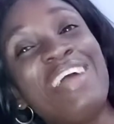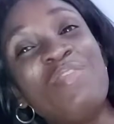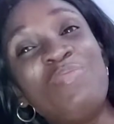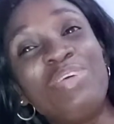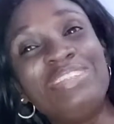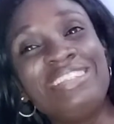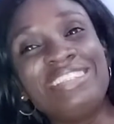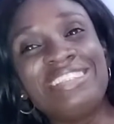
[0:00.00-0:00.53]

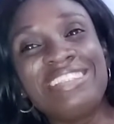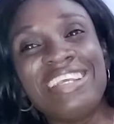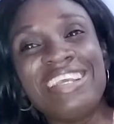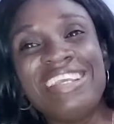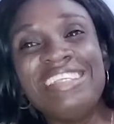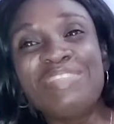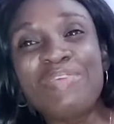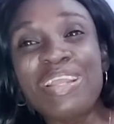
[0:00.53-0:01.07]
But
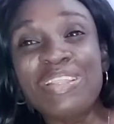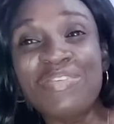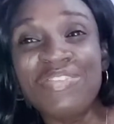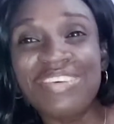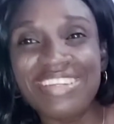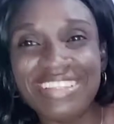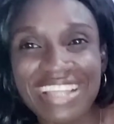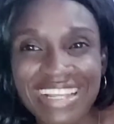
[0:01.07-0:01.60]
in spite of
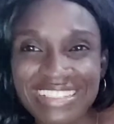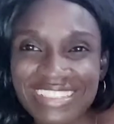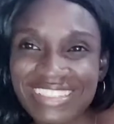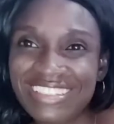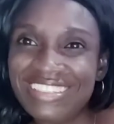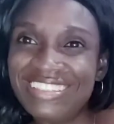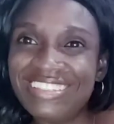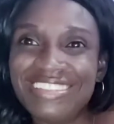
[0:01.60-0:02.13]
all that, you
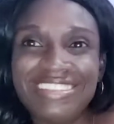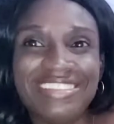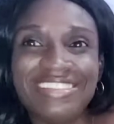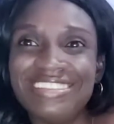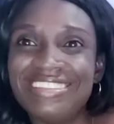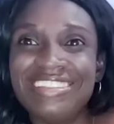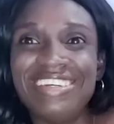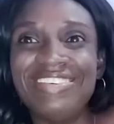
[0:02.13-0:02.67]
know,
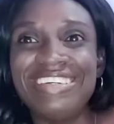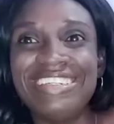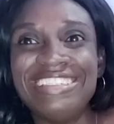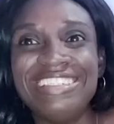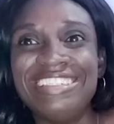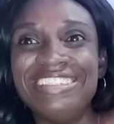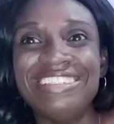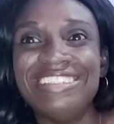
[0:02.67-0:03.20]

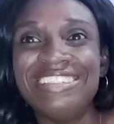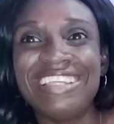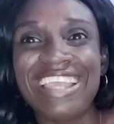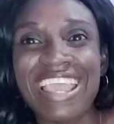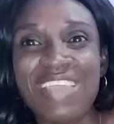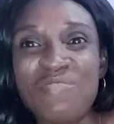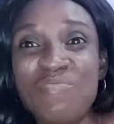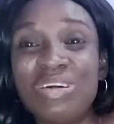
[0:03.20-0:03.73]
nobody
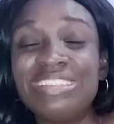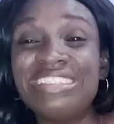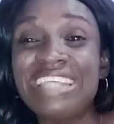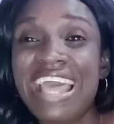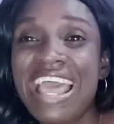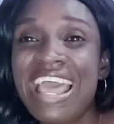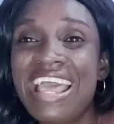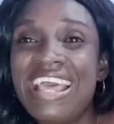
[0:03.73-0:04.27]
came, but
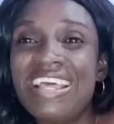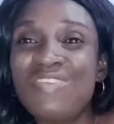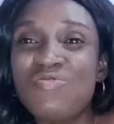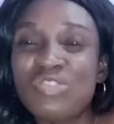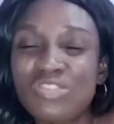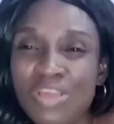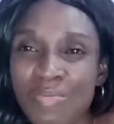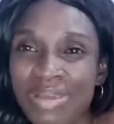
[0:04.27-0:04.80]

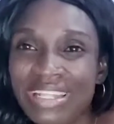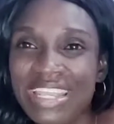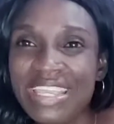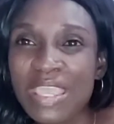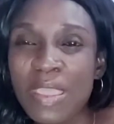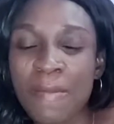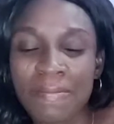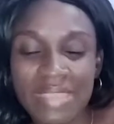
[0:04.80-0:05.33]
somebody
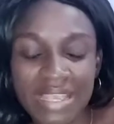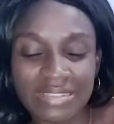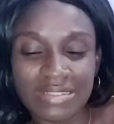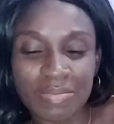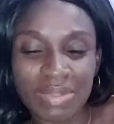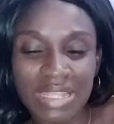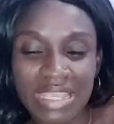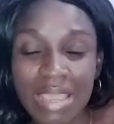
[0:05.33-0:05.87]
came. Yes,
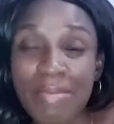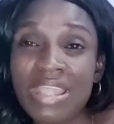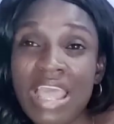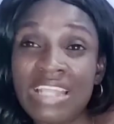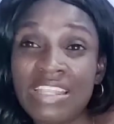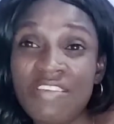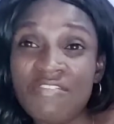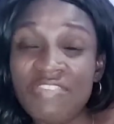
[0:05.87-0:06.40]
somebody came,
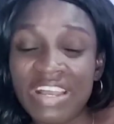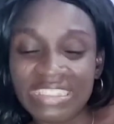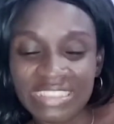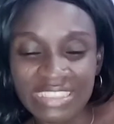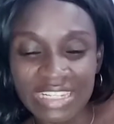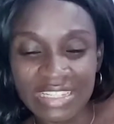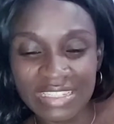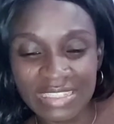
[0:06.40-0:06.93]
an
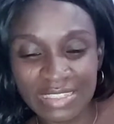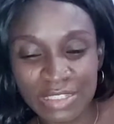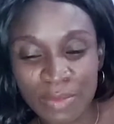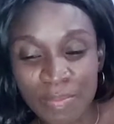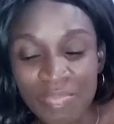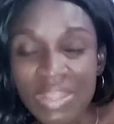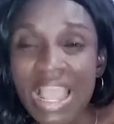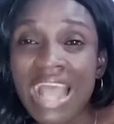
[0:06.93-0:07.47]
evangelist.
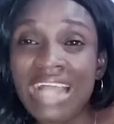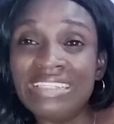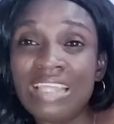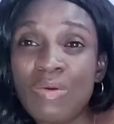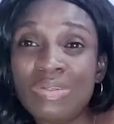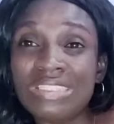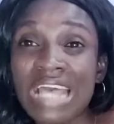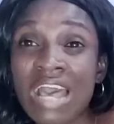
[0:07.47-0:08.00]
And that
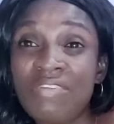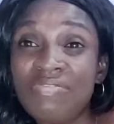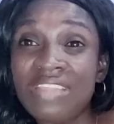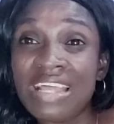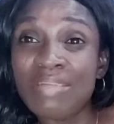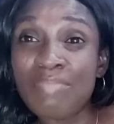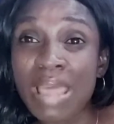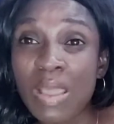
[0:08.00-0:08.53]
was
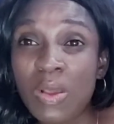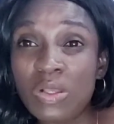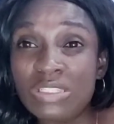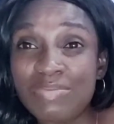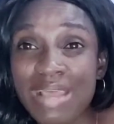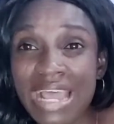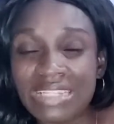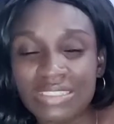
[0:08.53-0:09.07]
after my
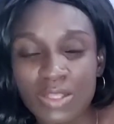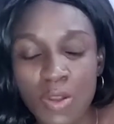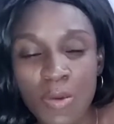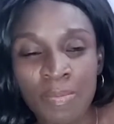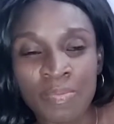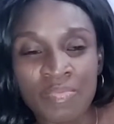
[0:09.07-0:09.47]
husband had come.